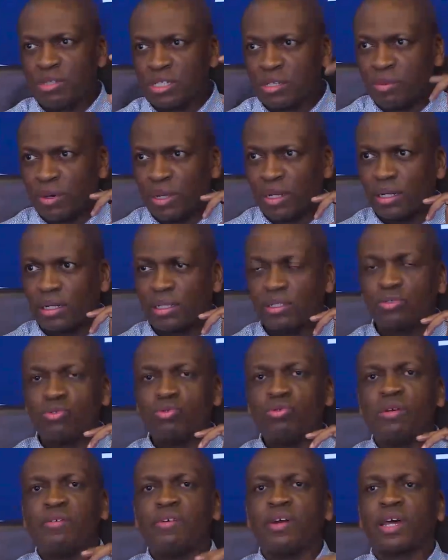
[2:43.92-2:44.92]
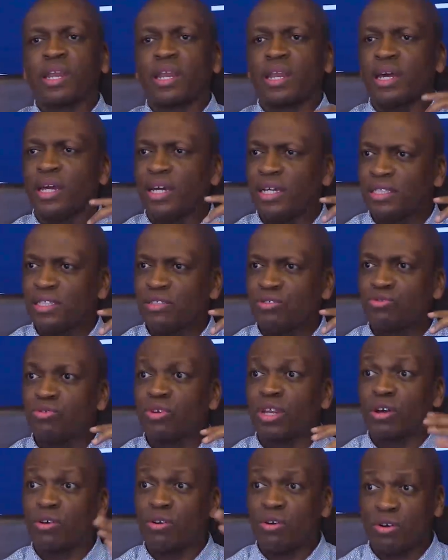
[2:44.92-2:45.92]
Zigman, do we have a right to
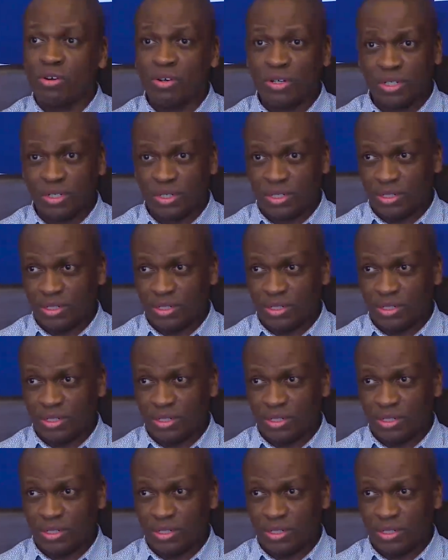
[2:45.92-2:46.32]
record